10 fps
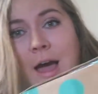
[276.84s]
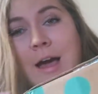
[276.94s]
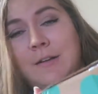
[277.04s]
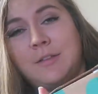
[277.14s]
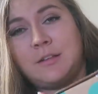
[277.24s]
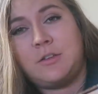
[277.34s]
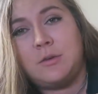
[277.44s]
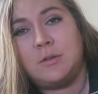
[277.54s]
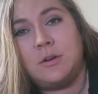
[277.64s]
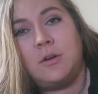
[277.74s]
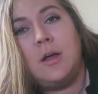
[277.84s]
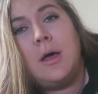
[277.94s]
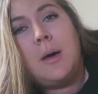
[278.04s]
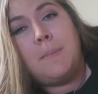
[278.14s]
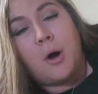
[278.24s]
out of this cute little
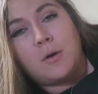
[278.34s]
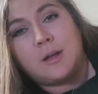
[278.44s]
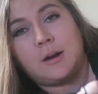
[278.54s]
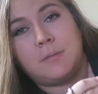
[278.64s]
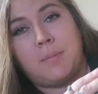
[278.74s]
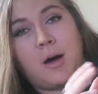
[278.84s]
polka dotted